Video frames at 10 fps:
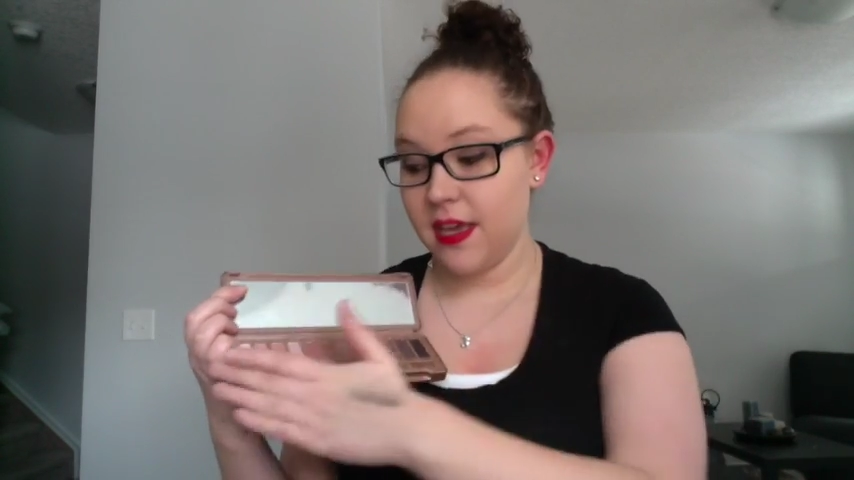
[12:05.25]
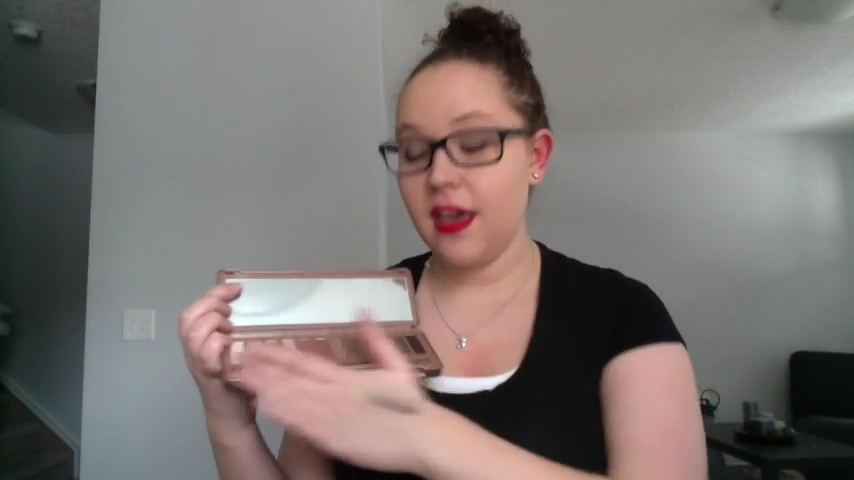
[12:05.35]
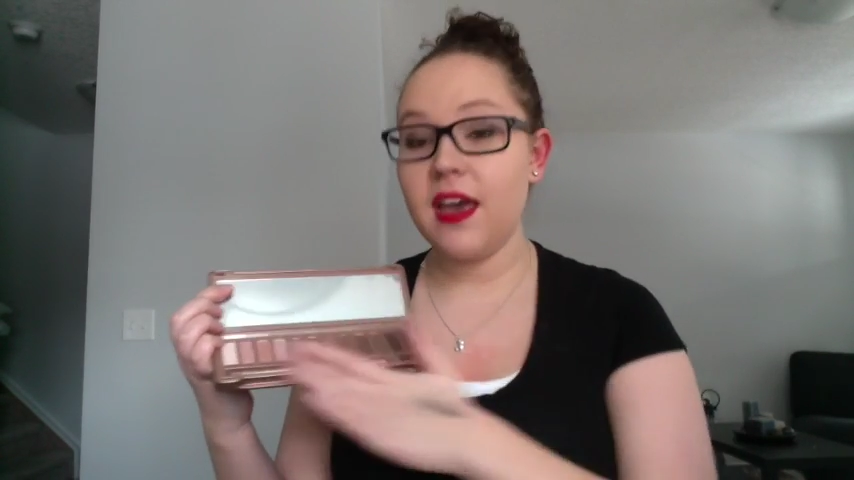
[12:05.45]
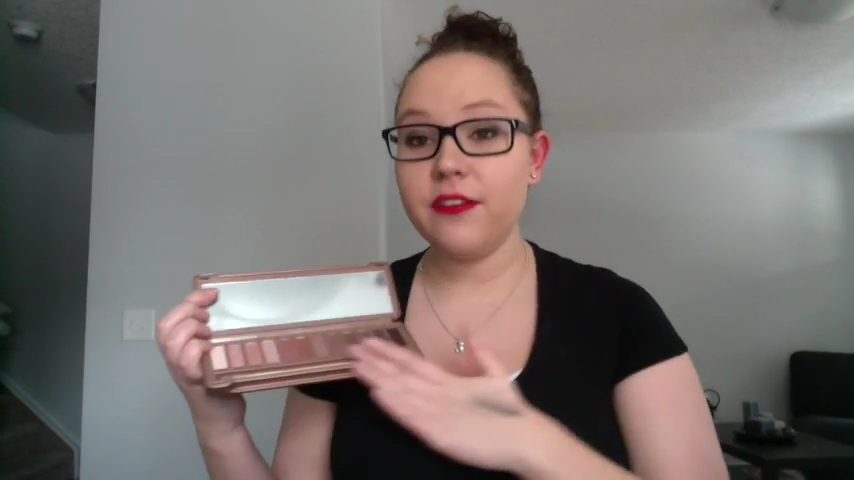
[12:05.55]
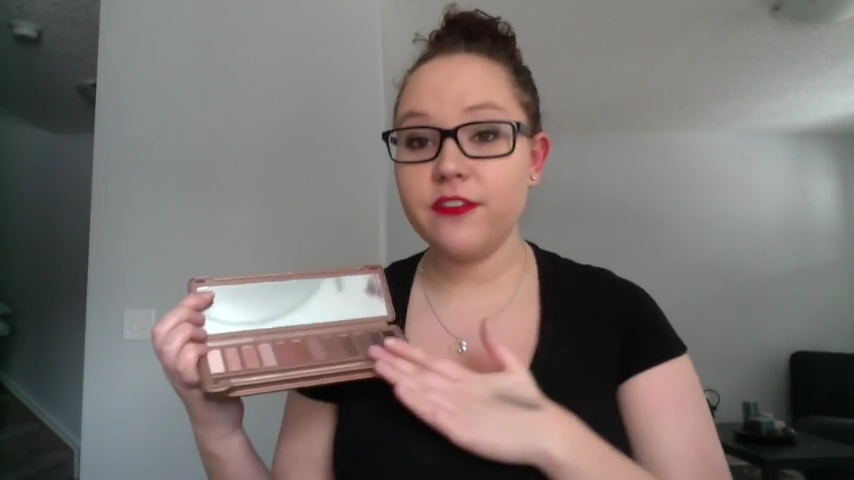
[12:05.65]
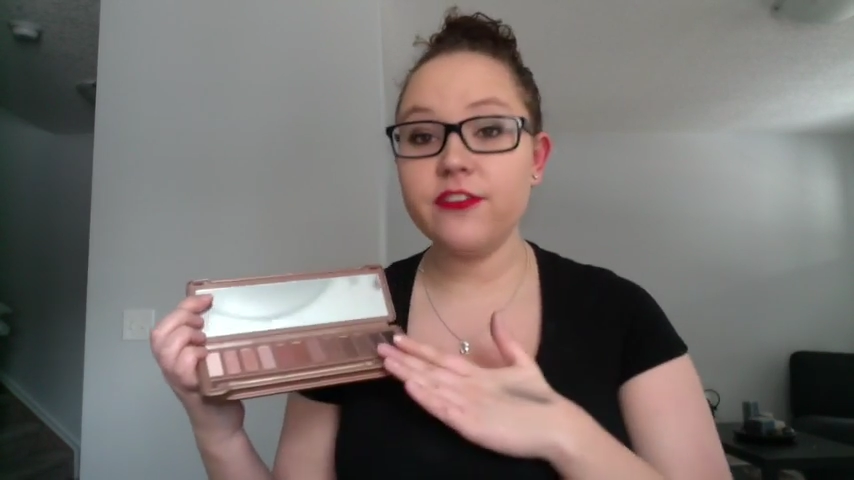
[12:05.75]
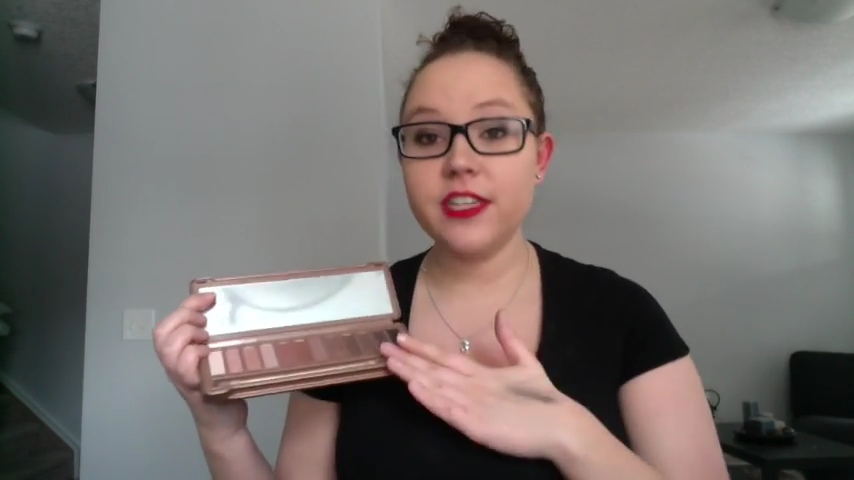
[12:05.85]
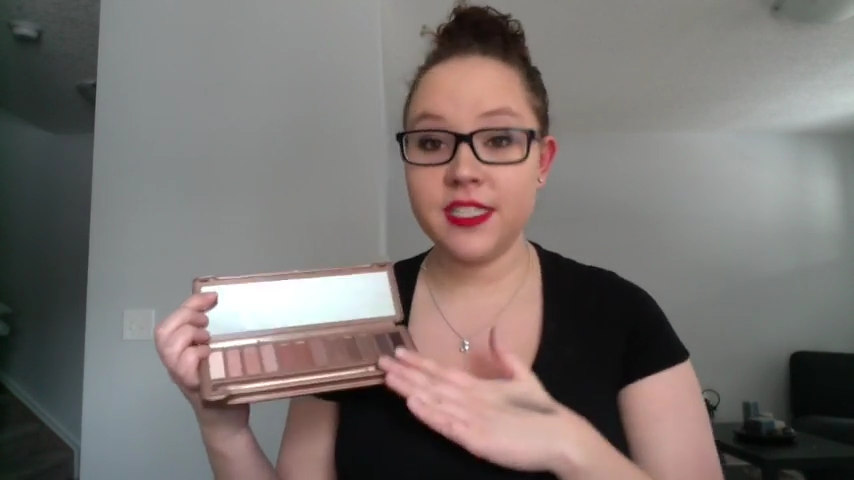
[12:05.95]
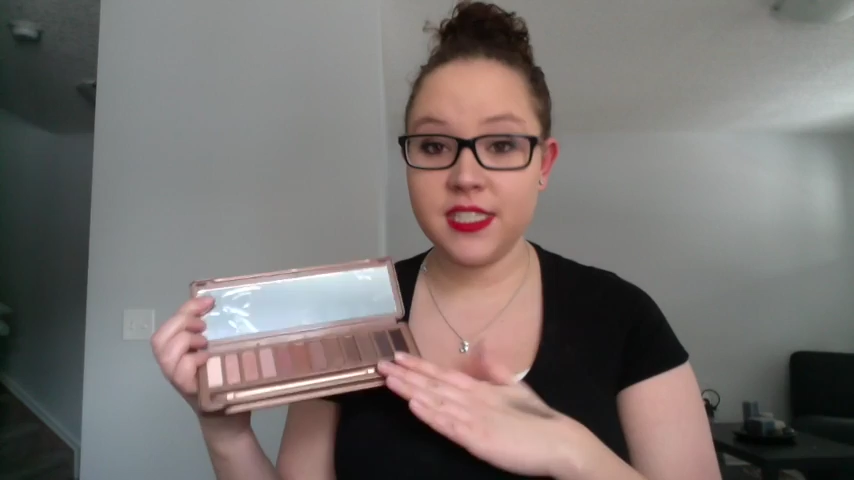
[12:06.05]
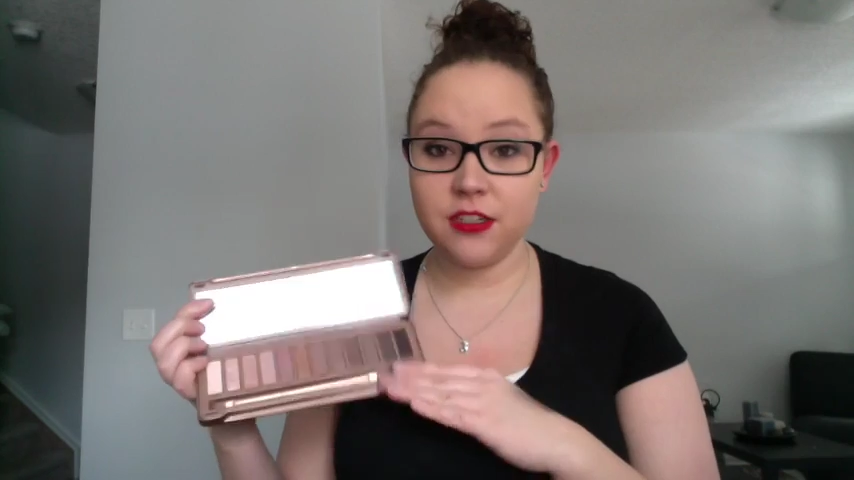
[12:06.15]
every
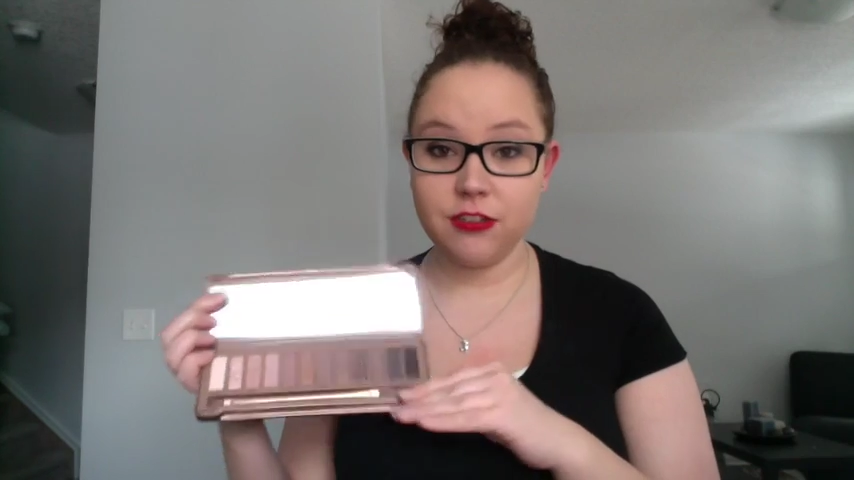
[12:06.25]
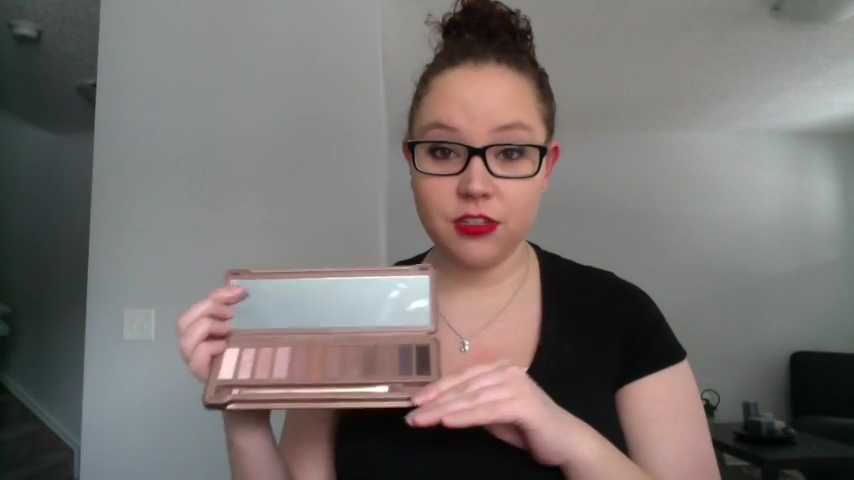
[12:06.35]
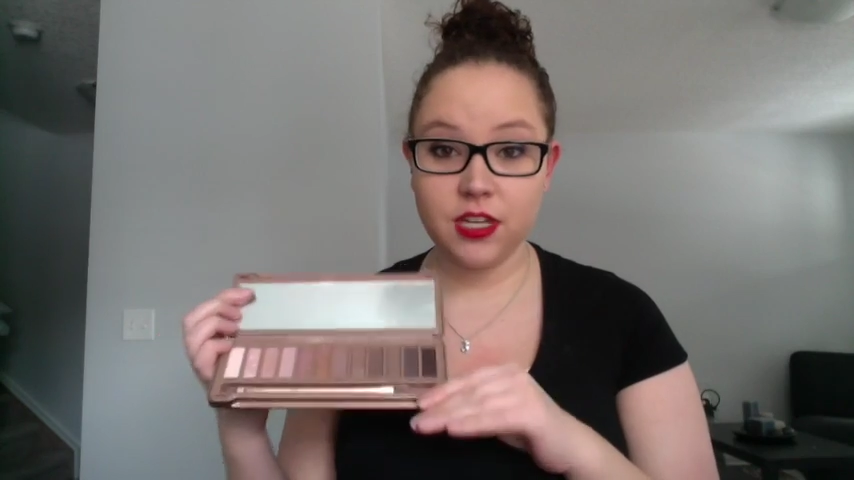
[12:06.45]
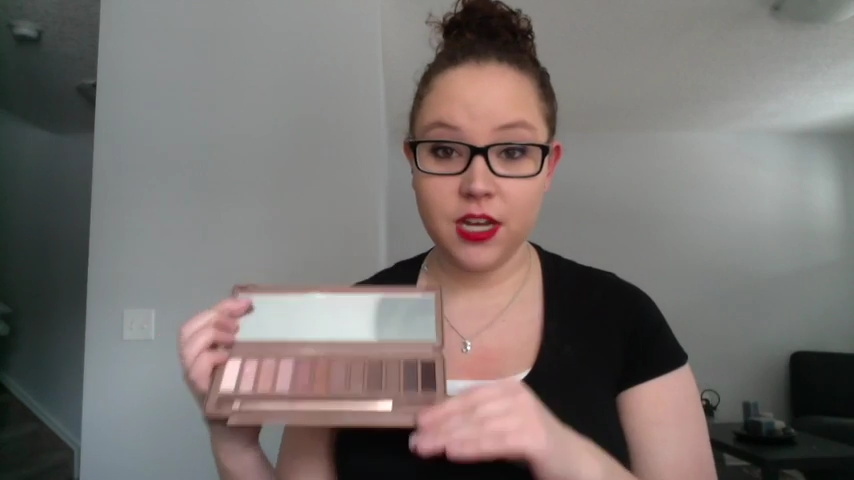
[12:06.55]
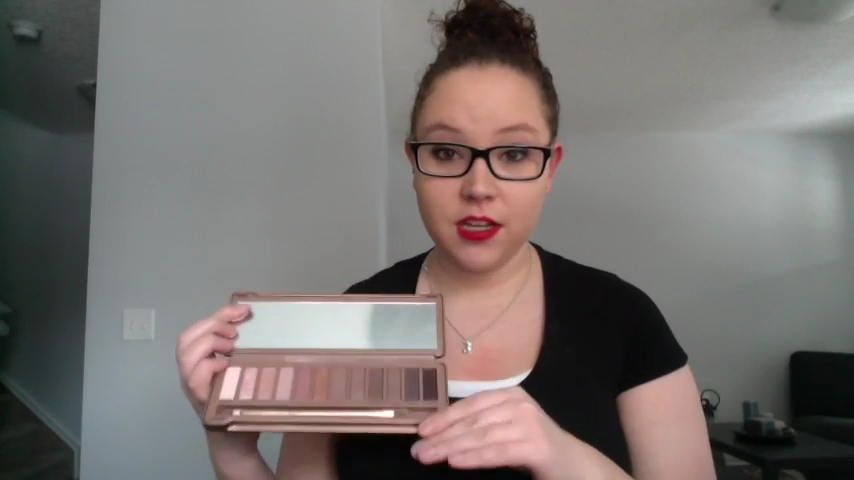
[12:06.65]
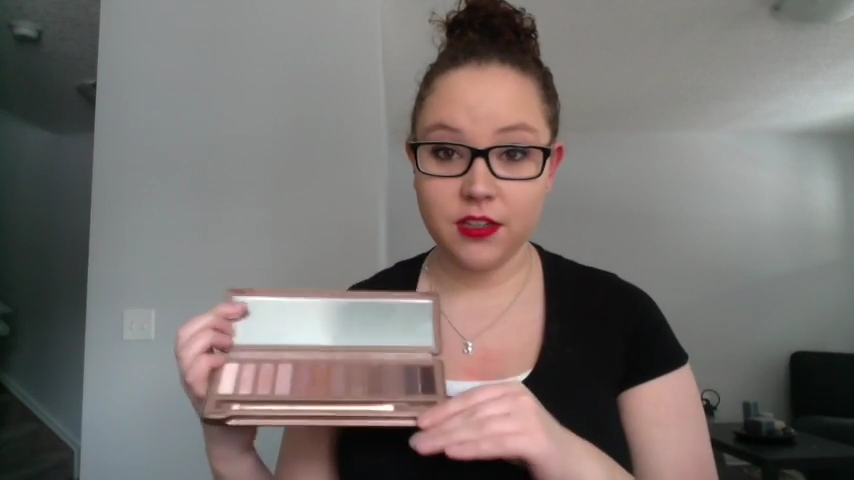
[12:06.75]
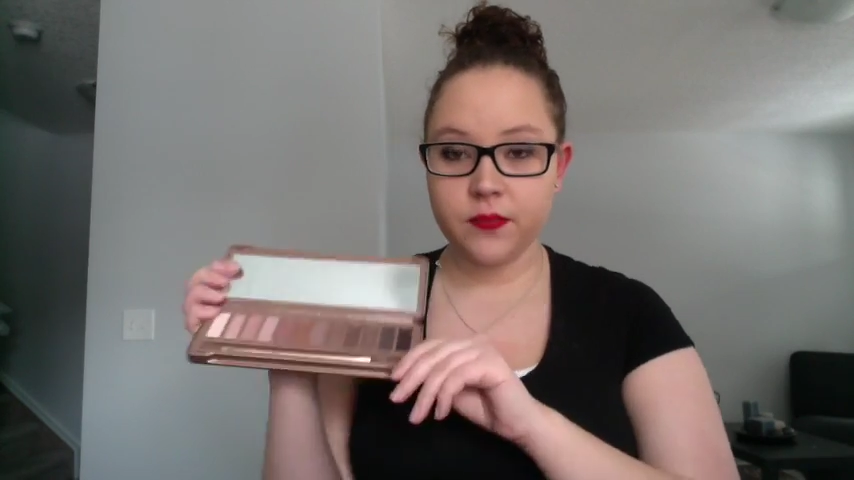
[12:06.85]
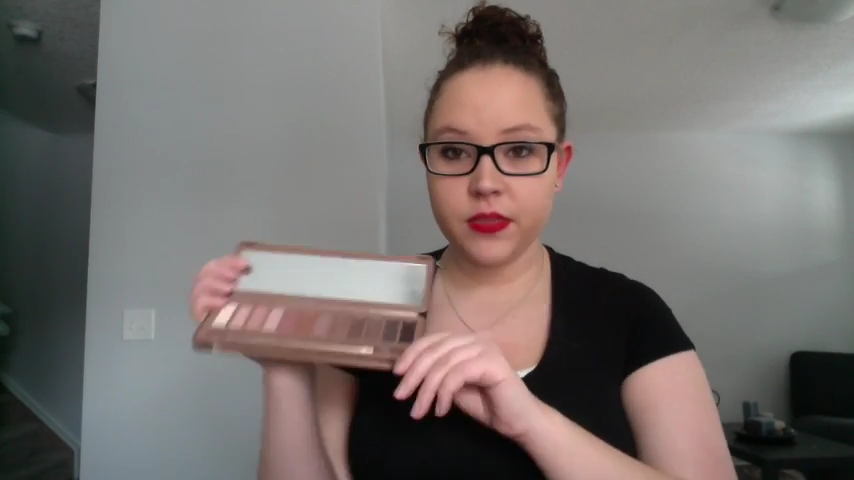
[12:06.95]
single color.